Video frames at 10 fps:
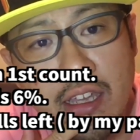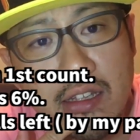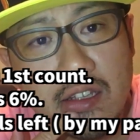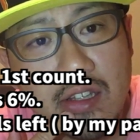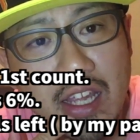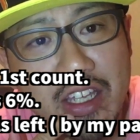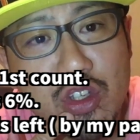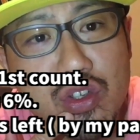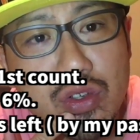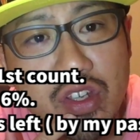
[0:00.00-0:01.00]
get
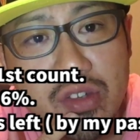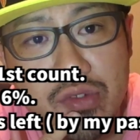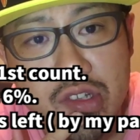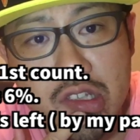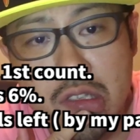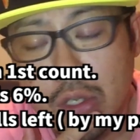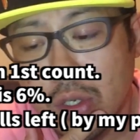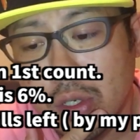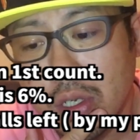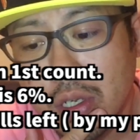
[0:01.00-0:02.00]
like too nervous,
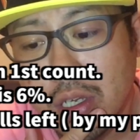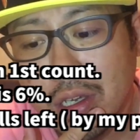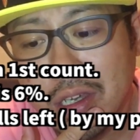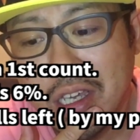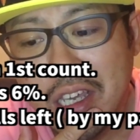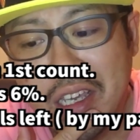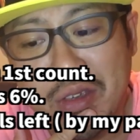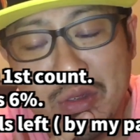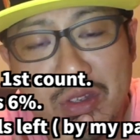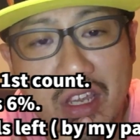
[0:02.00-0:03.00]
or
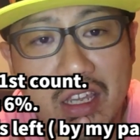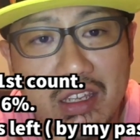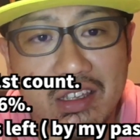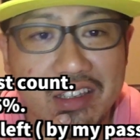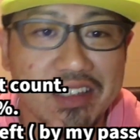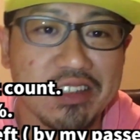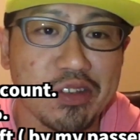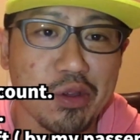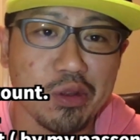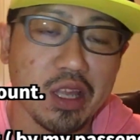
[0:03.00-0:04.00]
if you didn't,
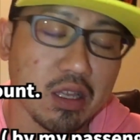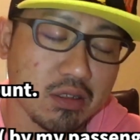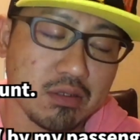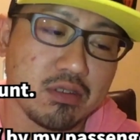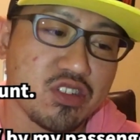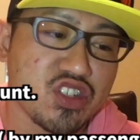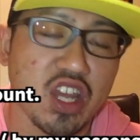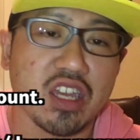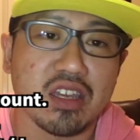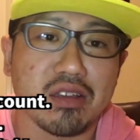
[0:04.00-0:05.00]
you know, like
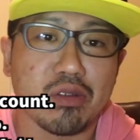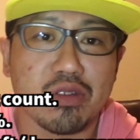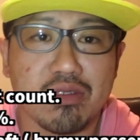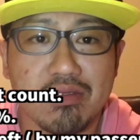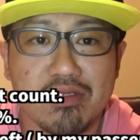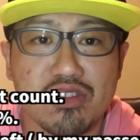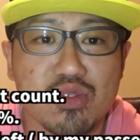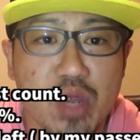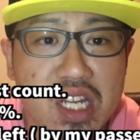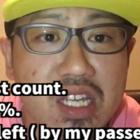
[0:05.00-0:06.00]
shaking or
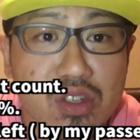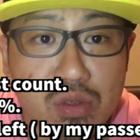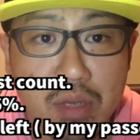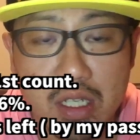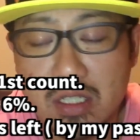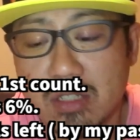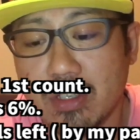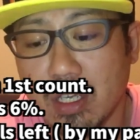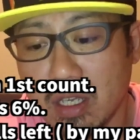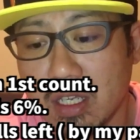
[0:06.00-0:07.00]
sweating too much, you
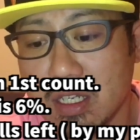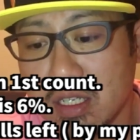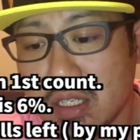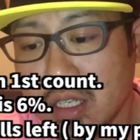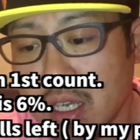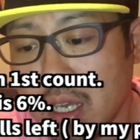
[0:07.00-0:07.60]
can get it,